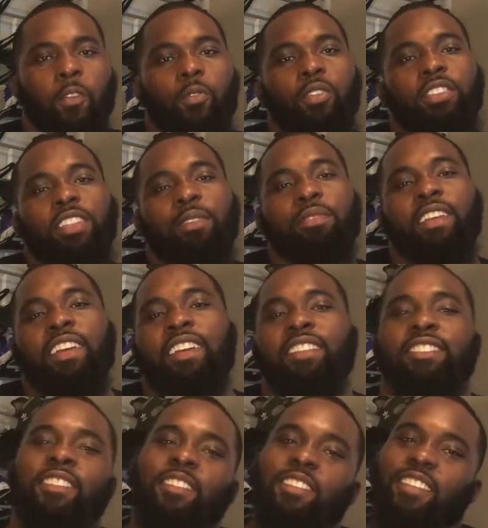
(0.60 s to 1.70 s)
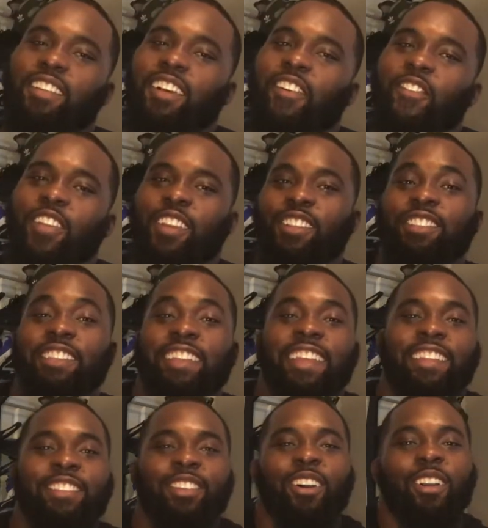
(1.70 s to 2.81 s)
What's up, guys? I'm here
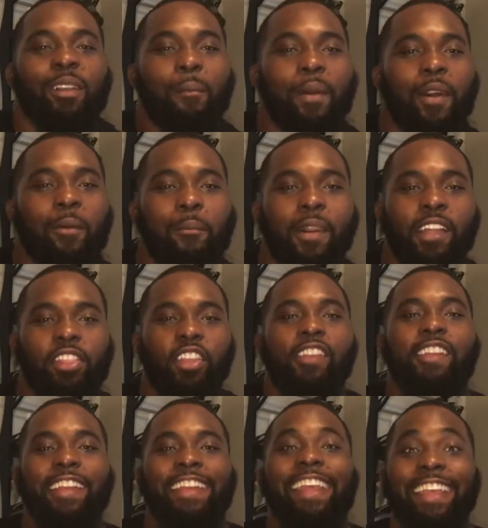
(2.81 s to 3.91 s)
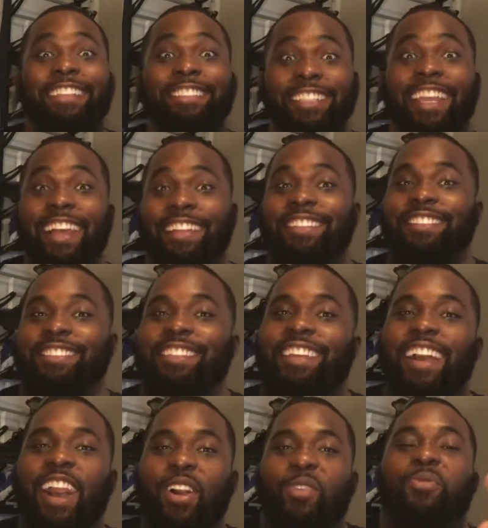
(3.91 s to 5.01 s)
today to talk about my 30-day challenge and
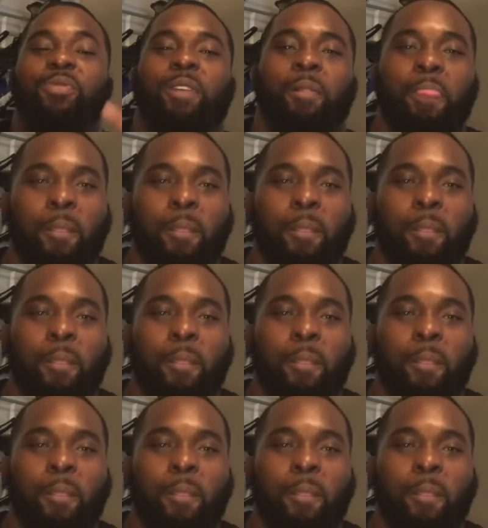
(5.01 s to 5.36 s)
how it went.